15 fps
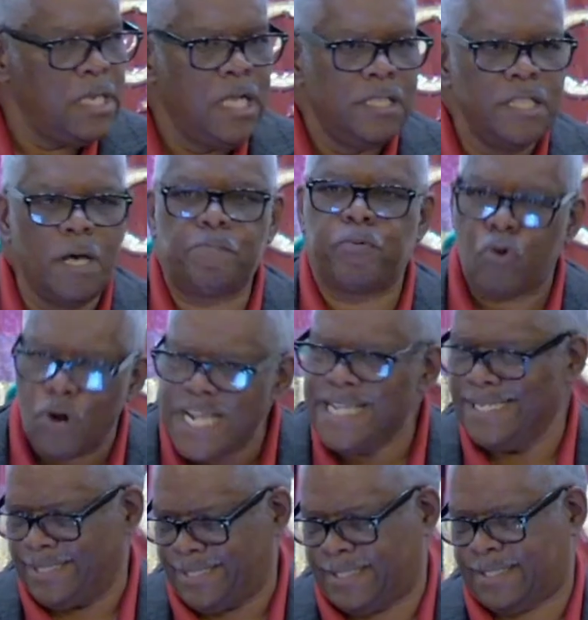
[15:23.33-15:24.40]
The
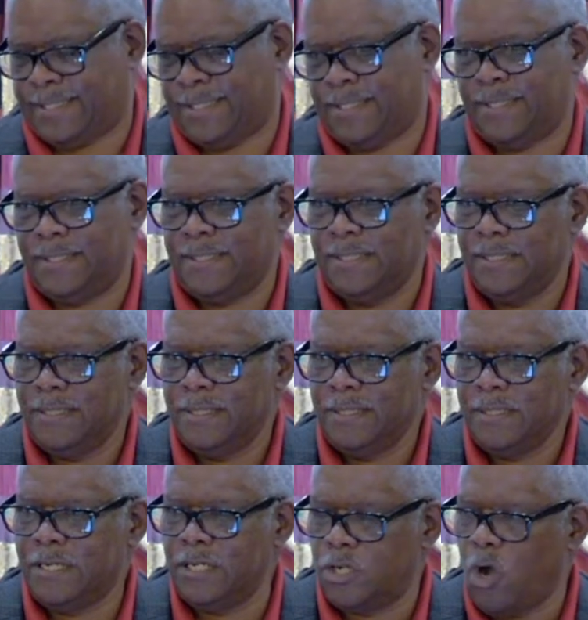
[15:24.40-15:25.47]
priests
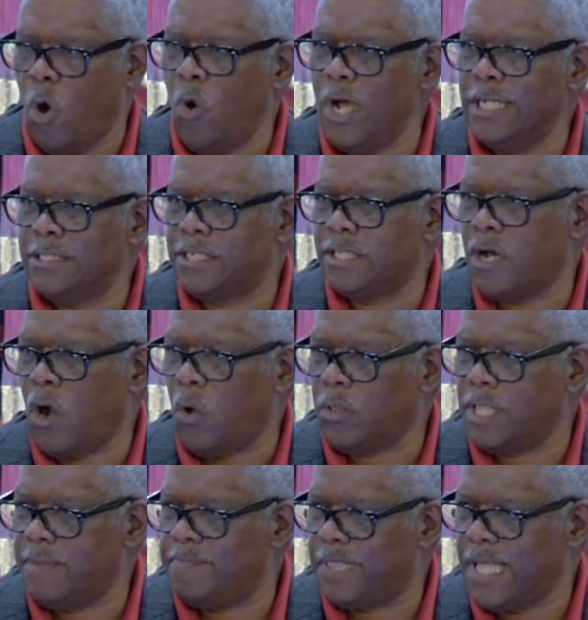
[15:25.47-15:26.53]
could go into the
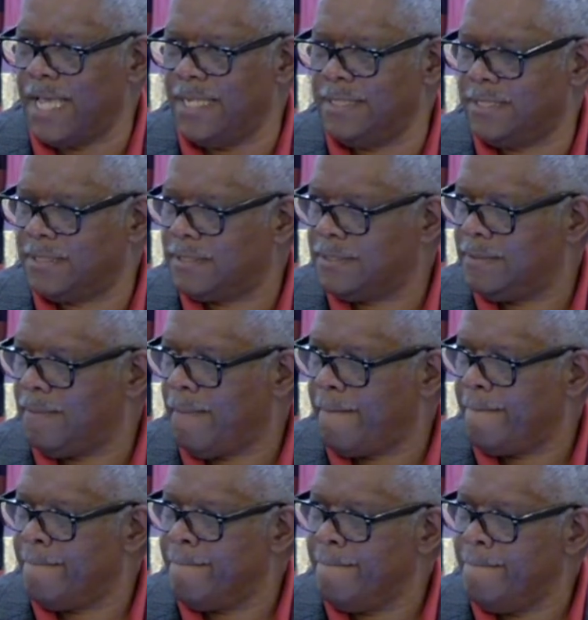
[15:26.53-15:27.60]
holy place,
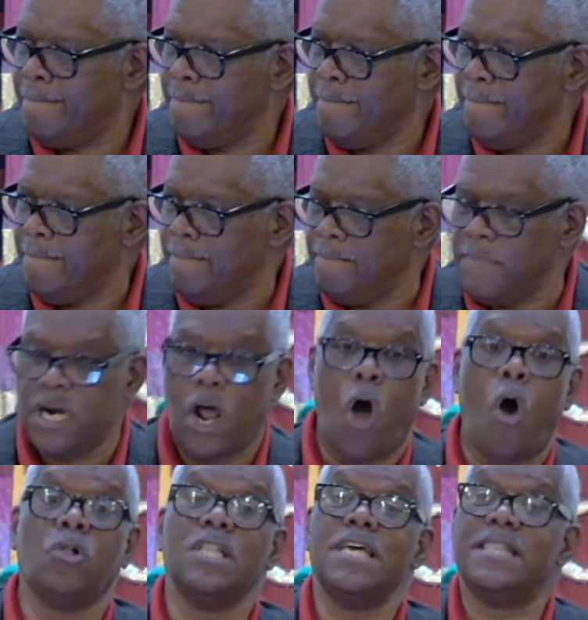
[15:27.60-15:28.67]
mm-hmm. but
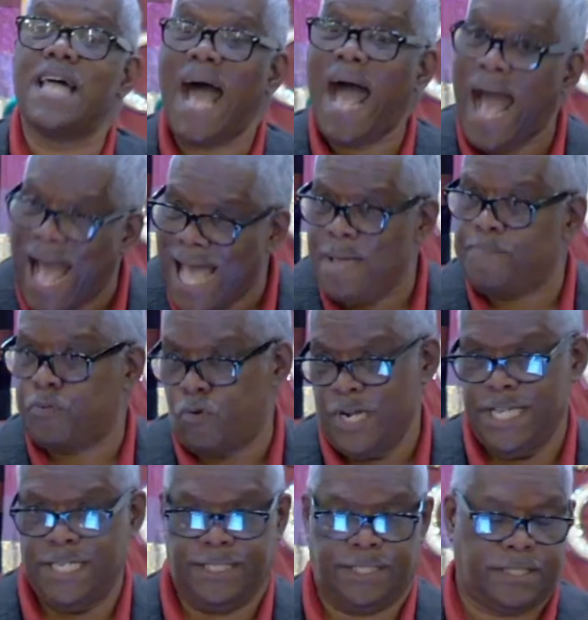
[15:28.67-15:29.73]
only the high
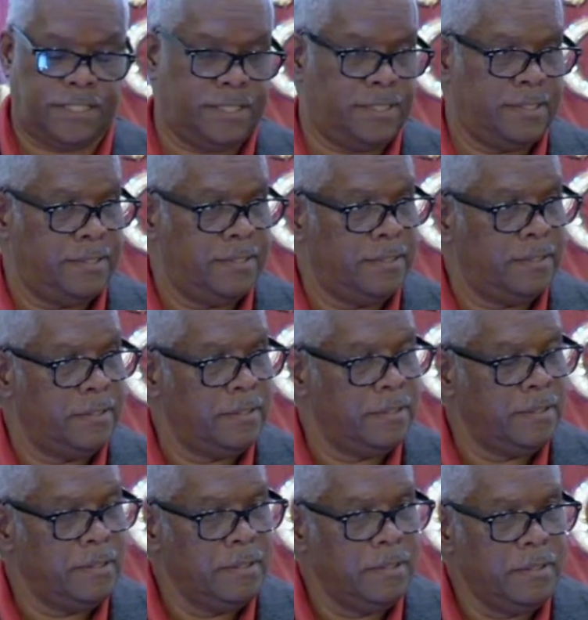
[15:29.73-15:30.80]
priest
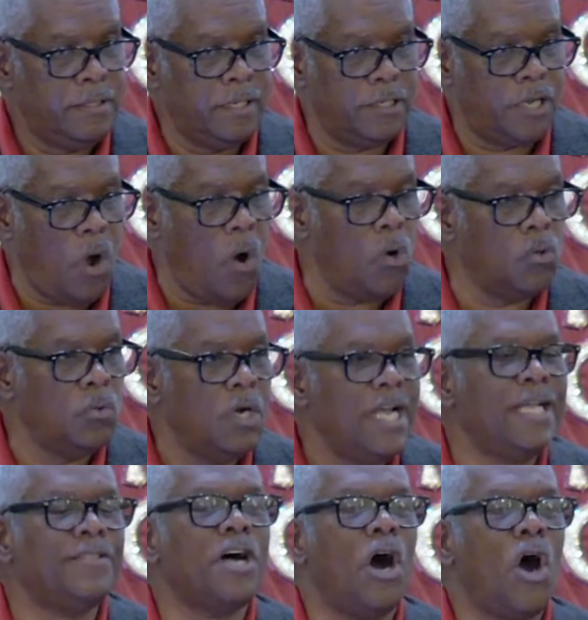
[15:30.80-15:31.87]
could go
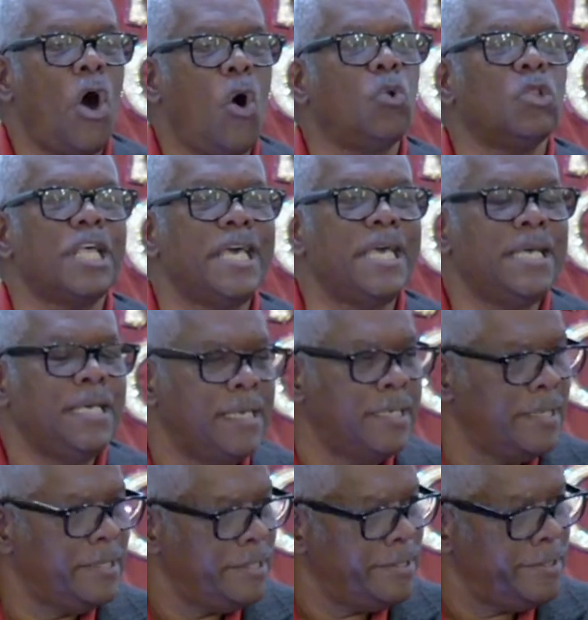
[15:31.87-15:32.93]
in the holy
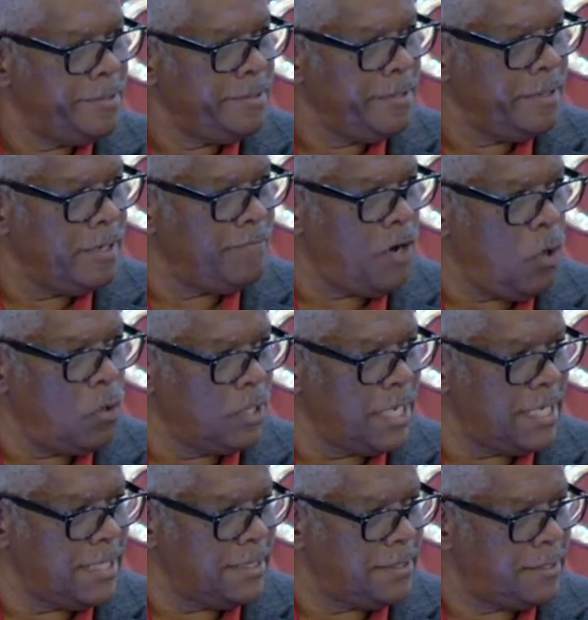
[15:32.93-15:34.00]
of
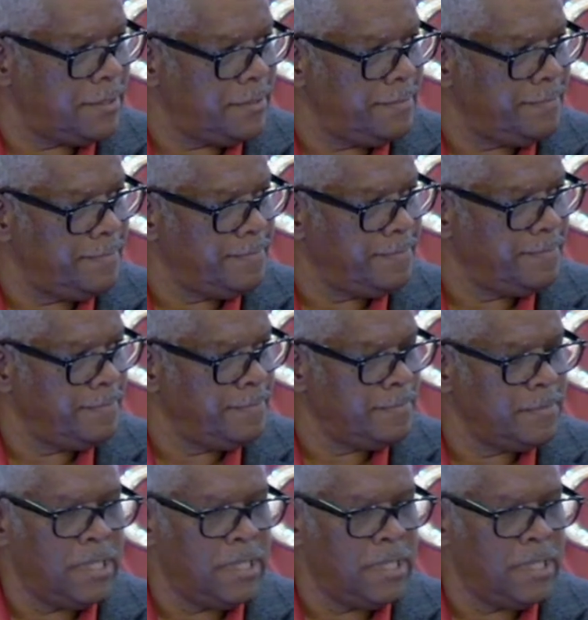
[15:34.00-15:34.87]
holies. Uh-huh.